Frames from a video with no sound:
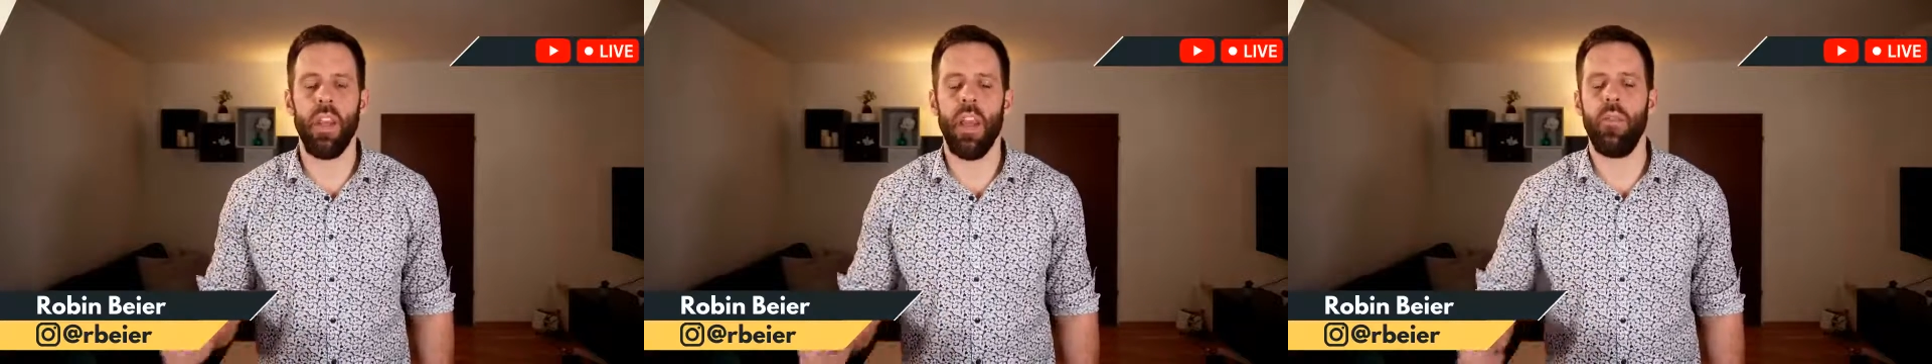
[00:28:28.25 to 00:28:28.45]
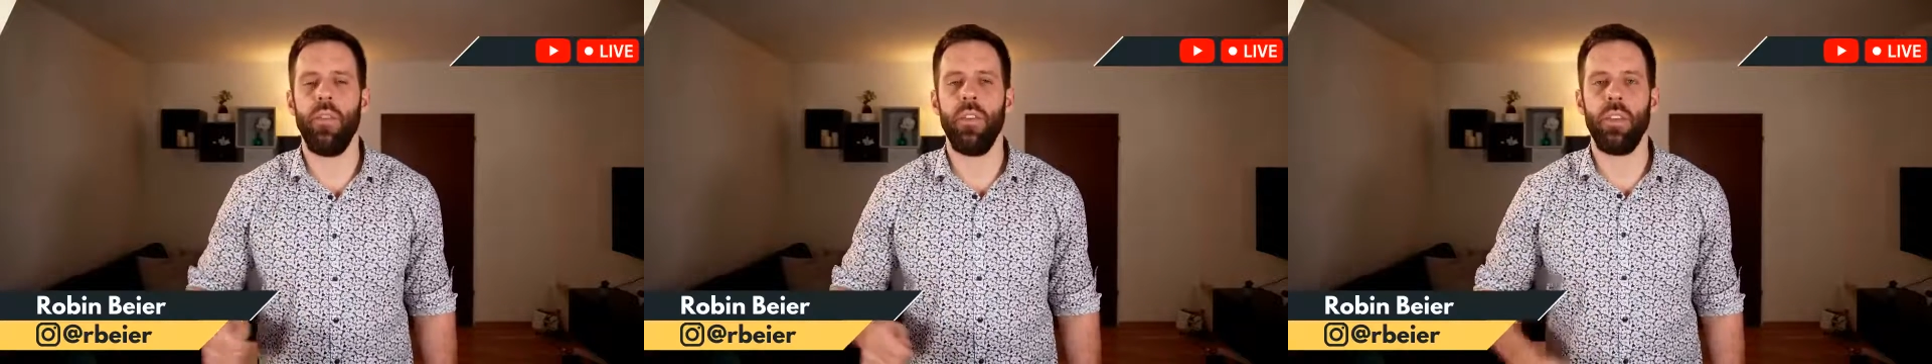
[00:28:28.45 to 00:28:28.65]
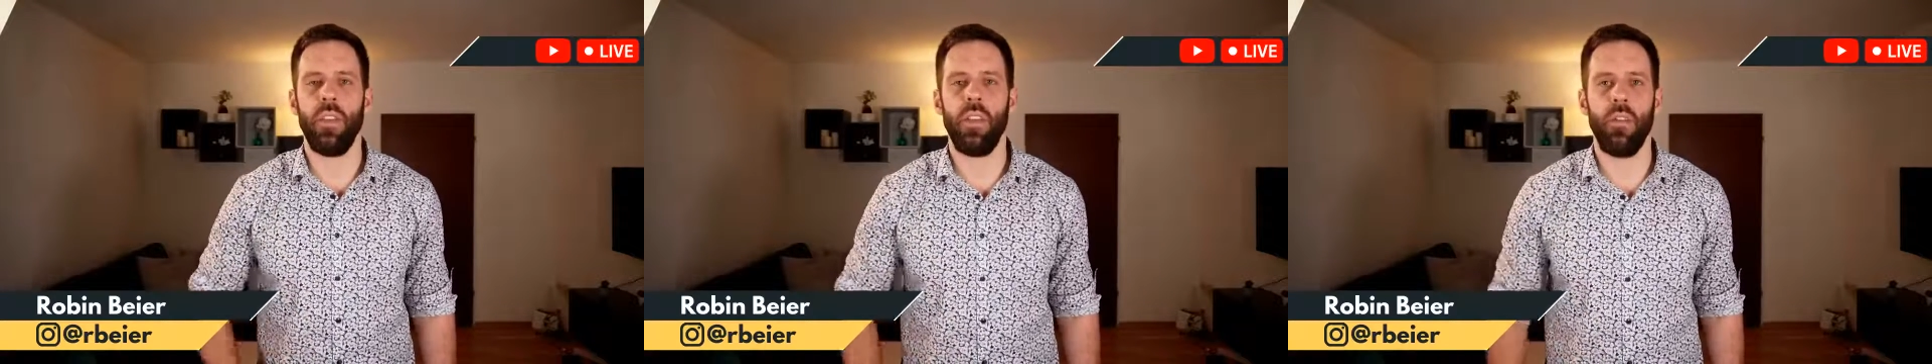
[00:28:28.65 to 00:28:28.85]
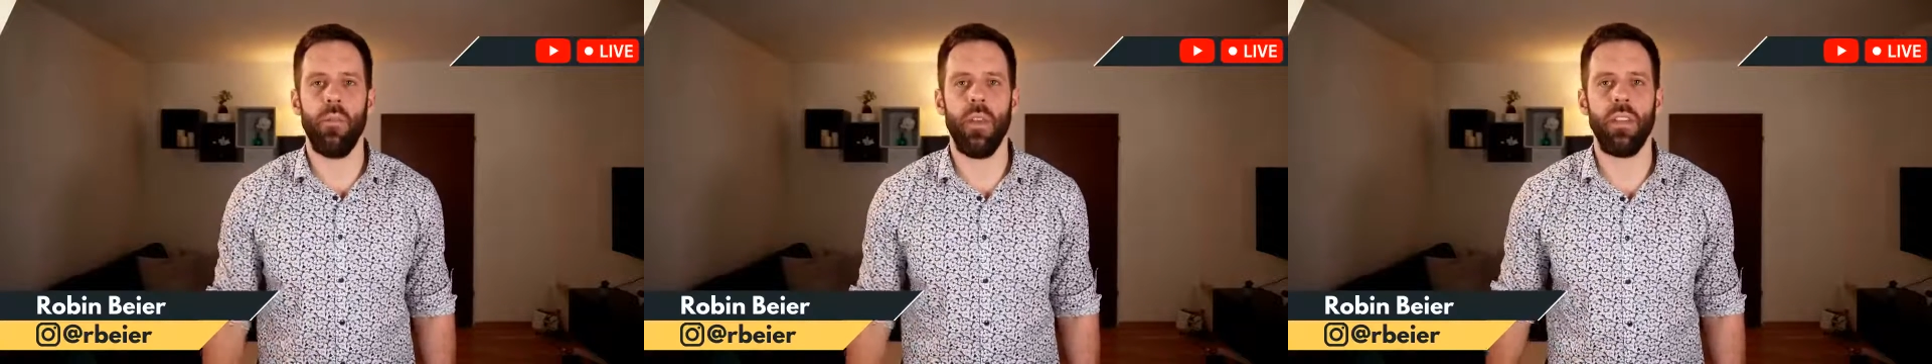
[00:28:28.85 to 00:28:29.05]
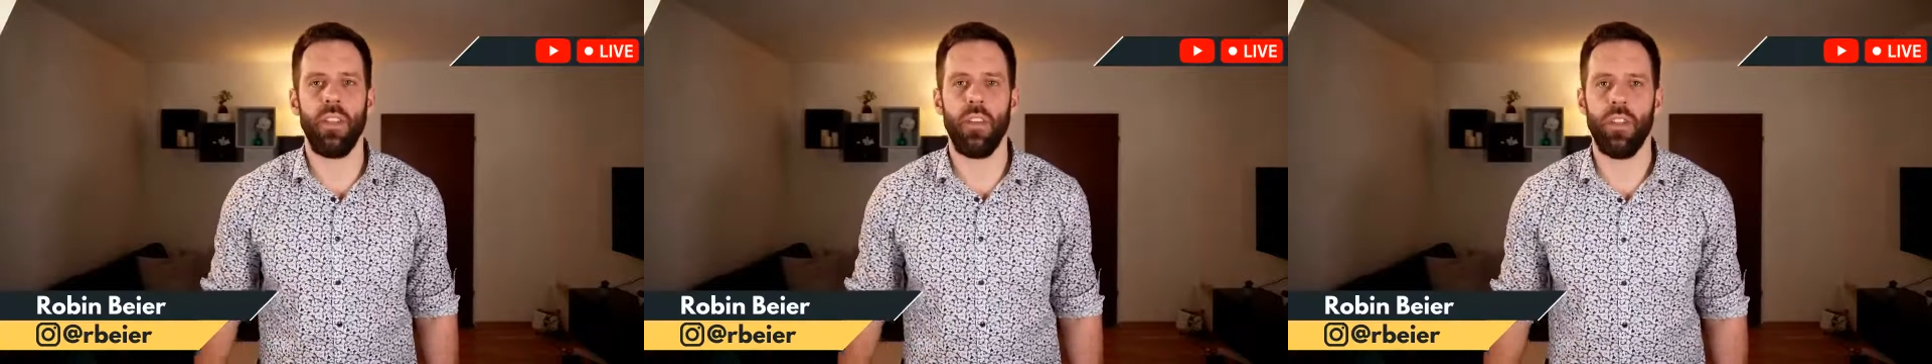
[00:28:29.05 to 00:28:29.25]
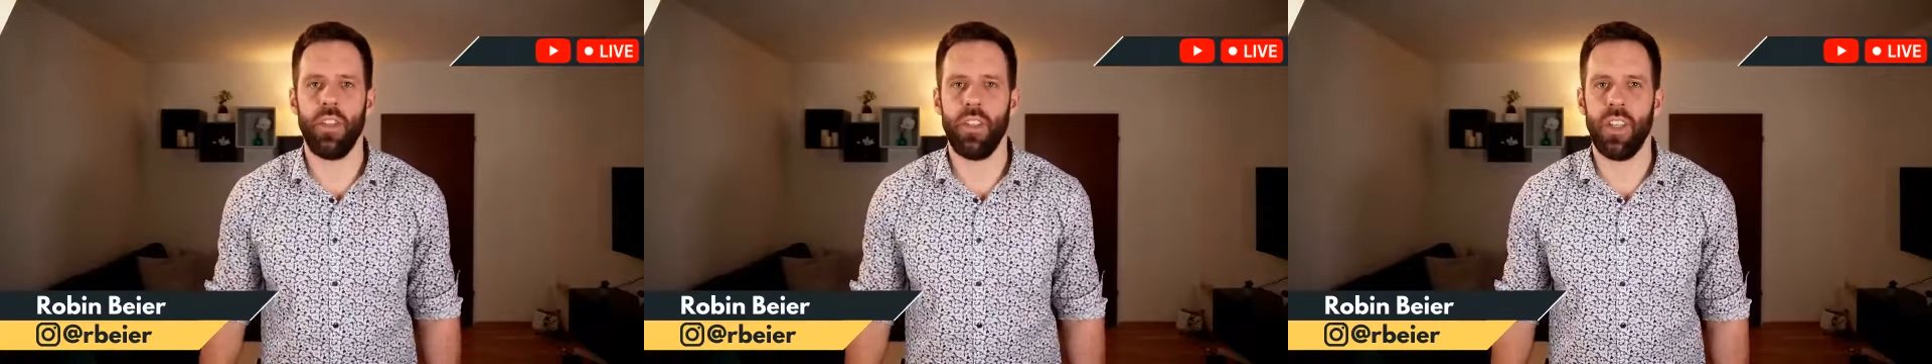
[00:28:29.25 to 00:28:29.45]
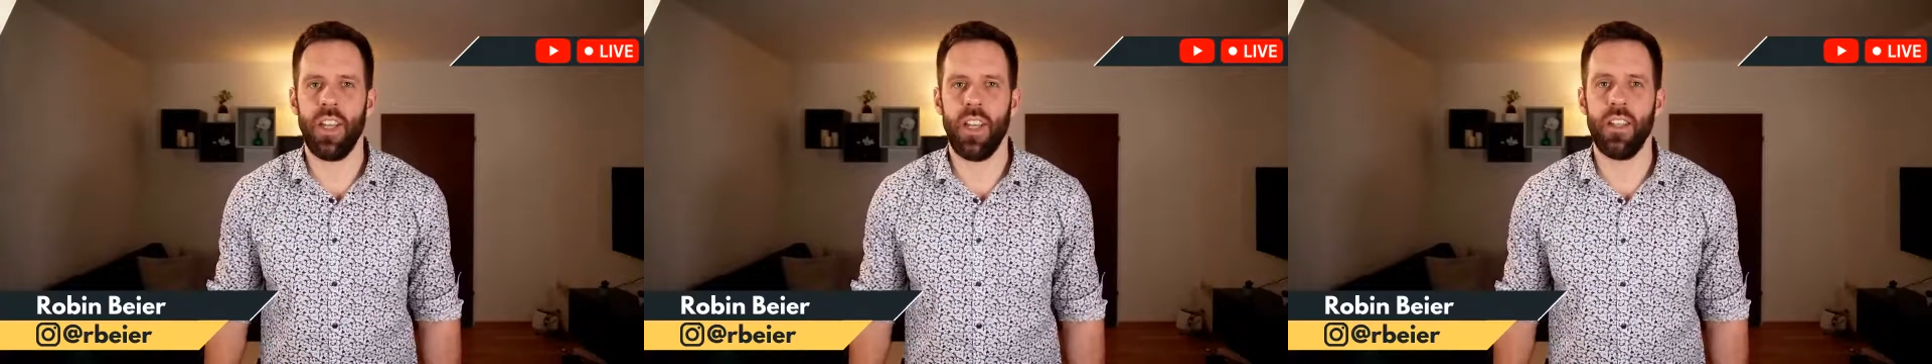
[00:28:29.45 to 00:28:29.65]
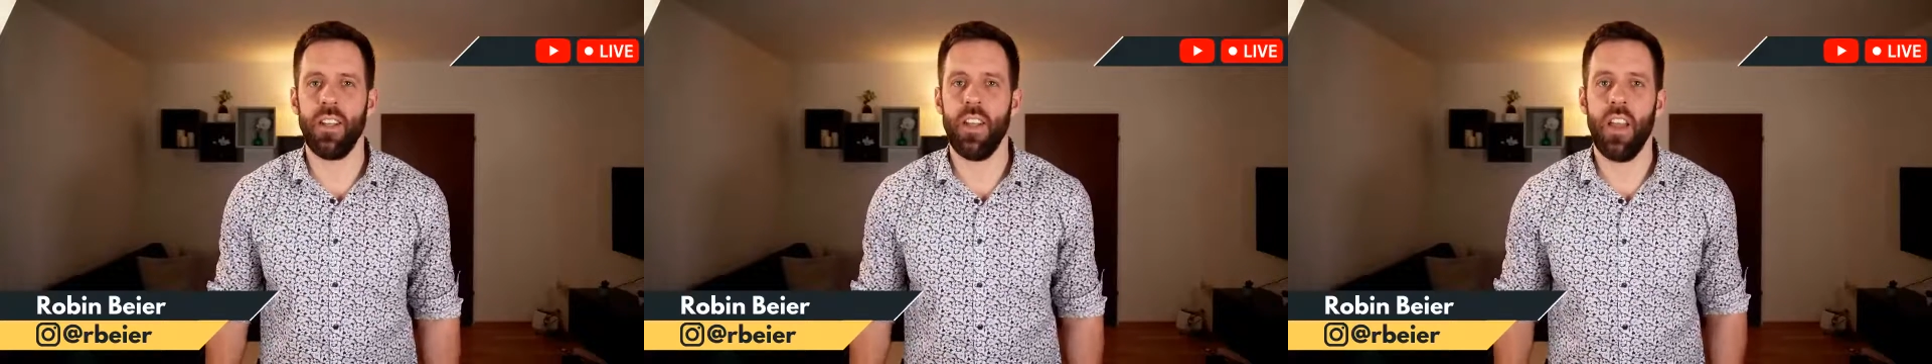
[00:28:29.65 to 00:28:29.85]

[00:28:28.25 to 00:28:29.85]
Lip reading: every single message I get.